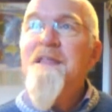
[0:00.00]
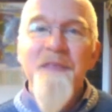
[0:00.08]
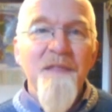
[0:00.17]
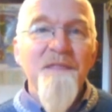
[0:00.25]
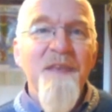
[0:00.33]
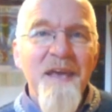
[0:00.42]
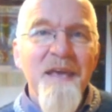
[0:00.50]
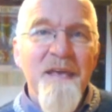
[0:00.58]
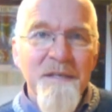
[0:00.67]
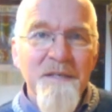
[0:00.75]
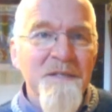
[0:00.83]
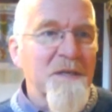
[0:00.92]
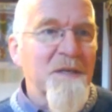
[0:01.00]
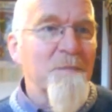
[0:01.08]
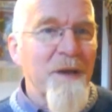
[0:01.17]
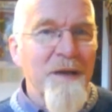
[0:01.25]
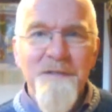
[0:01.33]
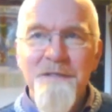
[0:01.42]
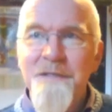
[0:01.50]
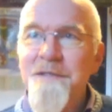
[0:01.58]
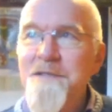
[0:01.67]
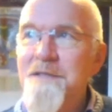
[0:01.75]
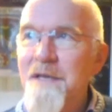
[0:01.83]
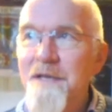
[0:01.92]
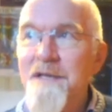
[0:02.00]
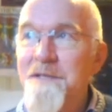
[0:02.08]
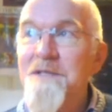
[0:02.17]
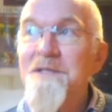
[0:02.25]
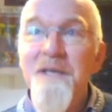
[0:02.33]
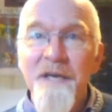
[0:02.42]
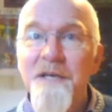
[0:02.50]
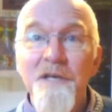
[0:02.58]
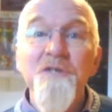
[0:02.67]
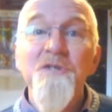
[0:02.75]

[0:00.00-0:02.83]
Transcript: then there is the capacity to take